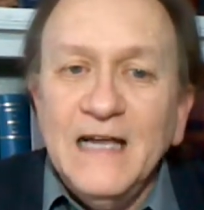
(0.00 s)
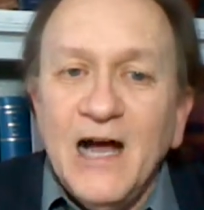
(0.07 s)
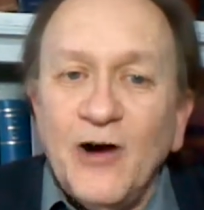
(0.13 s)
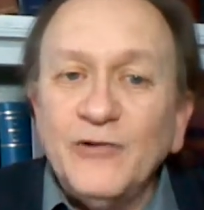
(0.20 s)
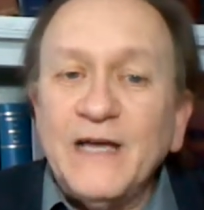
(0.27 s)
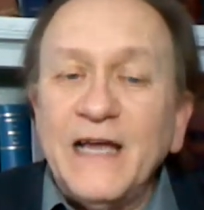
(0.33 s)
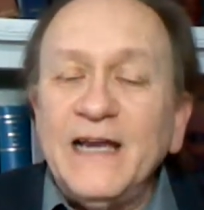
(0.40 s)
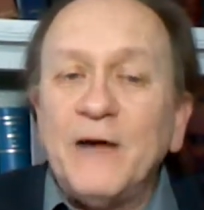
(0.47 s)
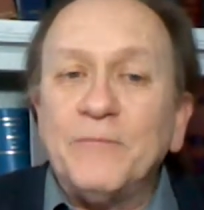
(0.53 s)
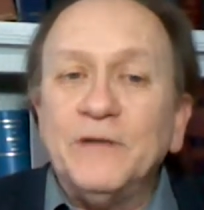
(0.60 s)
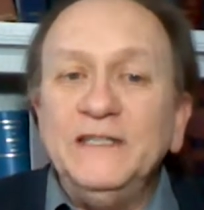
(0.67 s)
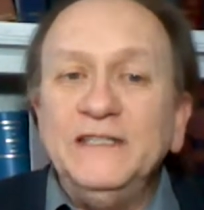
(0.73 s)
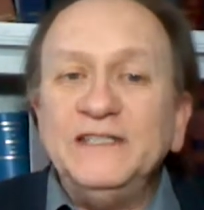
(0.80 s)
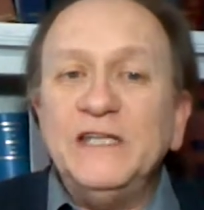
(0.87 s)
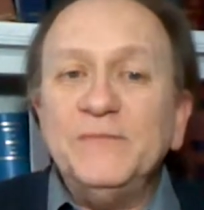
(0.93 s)
Okay, now
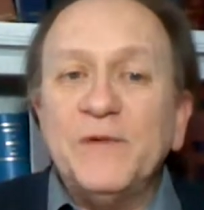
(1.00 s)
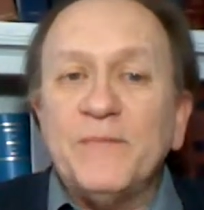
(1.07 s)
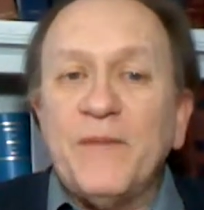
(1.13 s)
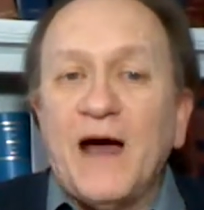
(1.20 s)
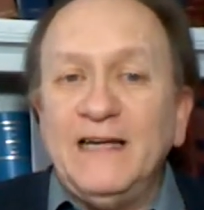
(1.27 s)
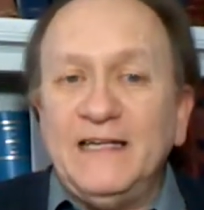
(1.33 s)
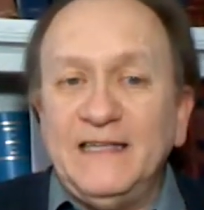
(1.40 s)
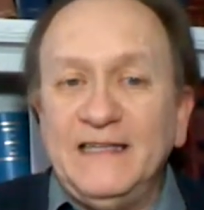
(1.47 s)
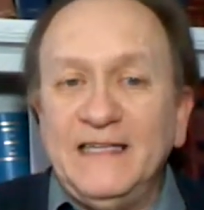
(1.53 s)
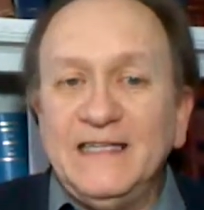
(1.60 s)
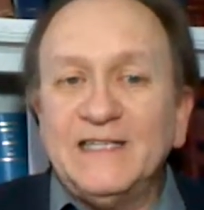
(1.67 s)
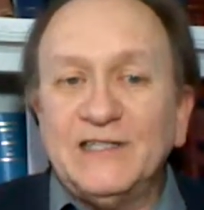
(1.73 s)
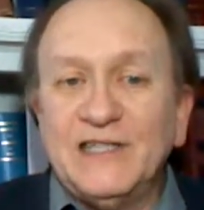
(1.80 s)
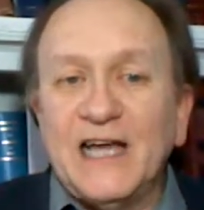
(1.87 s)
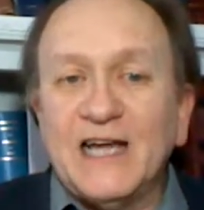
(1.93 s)
please keep in mind, in
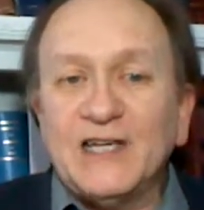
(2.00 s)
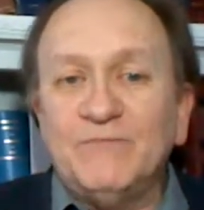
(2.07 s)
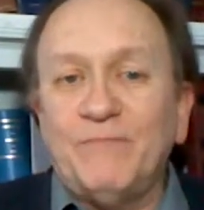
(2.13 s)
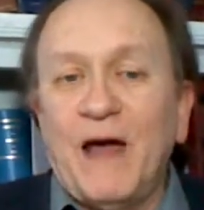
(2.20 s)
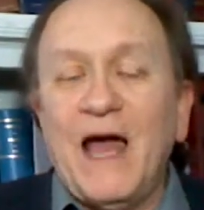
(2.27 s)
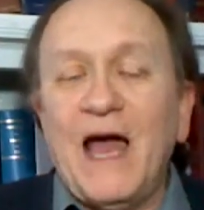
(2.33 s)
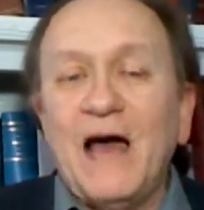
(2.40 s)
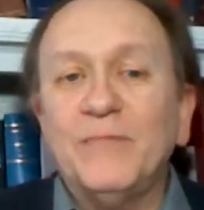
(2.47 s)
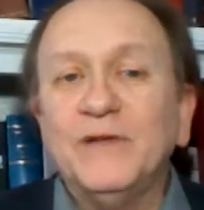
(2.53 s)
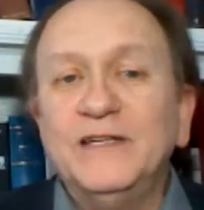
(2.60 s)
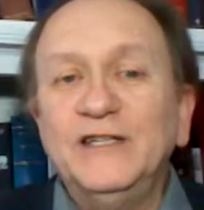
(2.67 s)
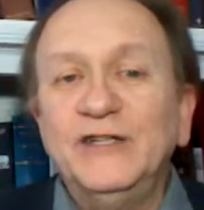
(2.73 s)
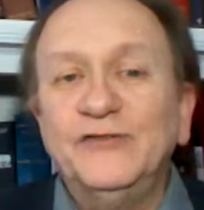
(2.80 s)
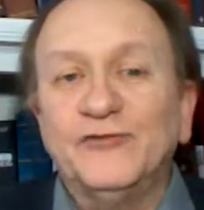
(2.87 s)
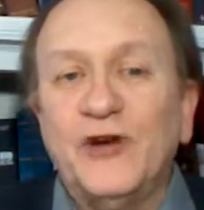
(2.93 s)
this text,
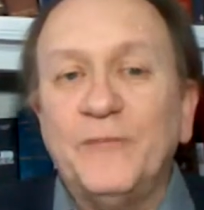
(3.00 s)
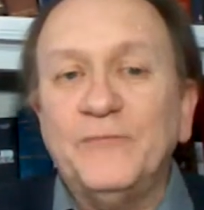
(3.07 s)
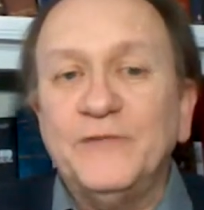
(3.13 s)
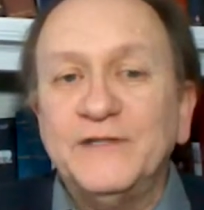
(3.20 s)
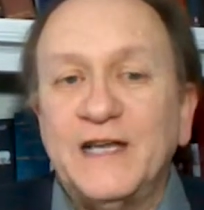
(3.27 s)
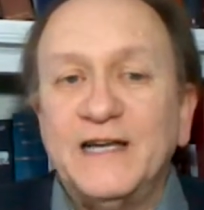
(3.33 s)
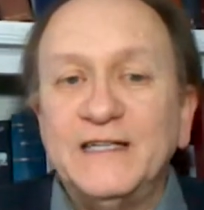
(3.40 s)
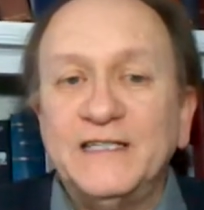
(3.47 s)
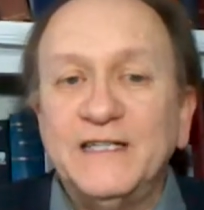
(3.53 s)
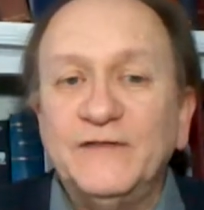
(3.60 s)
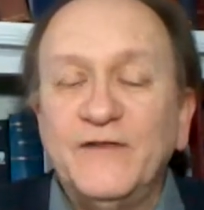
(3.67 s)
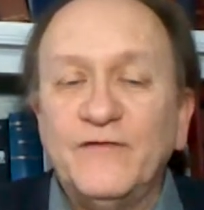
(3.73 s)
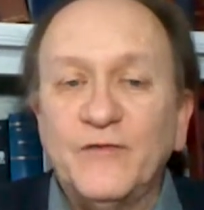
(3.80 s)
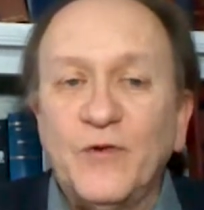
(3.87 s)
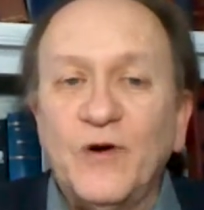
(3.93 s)
Babylon is representative
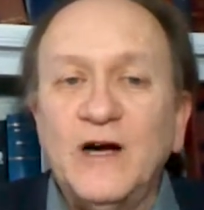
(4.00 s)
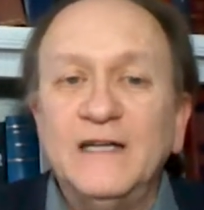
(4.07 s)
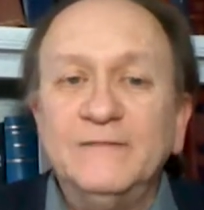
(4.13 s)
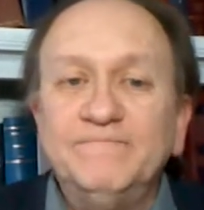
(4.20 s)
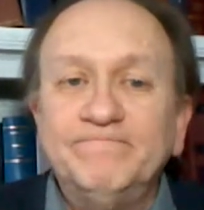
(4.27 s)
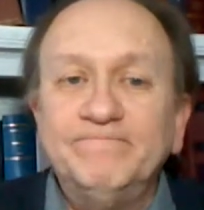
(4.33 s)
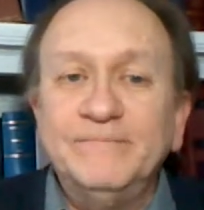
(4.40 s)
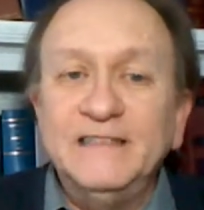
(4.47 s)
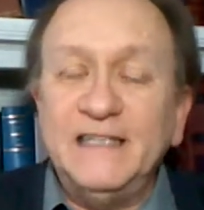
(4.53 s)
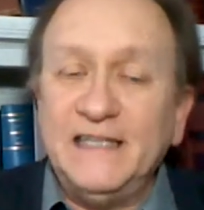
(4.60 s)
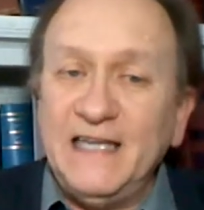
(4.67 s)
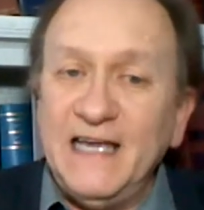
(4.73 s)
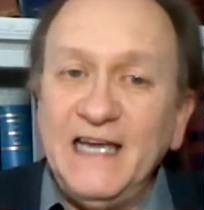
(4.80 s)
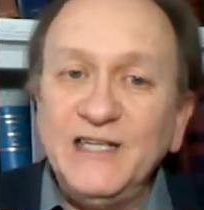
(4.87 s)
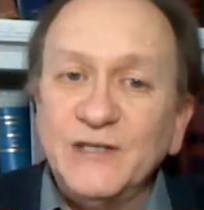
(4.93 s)
of what? The
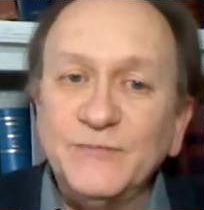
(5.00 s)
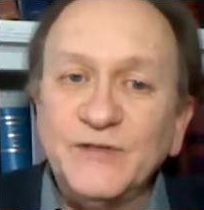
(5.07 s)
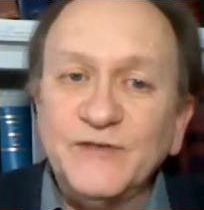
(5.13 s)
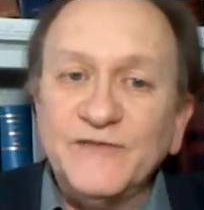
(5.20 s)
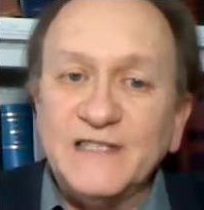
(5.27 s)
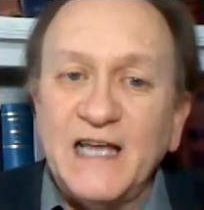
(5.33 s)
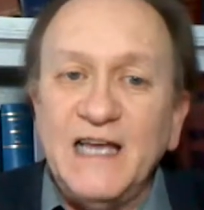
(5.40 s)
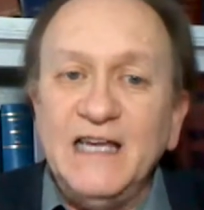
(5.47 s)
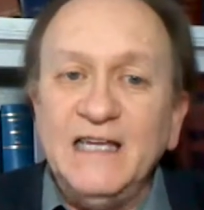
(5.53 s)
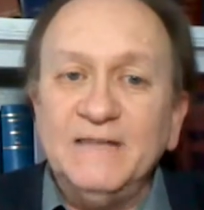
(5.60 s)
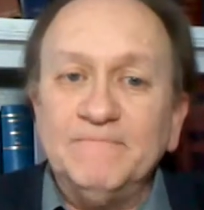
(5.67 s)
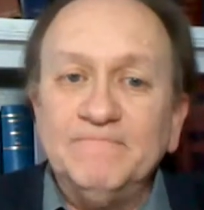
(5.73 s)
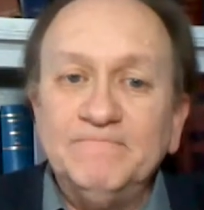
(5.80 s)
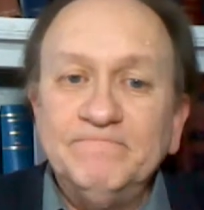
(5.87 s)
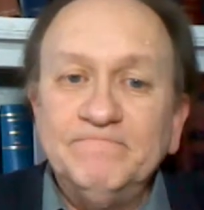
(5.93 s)
kingdoms of
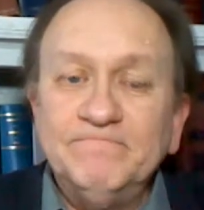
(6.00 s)
Satan.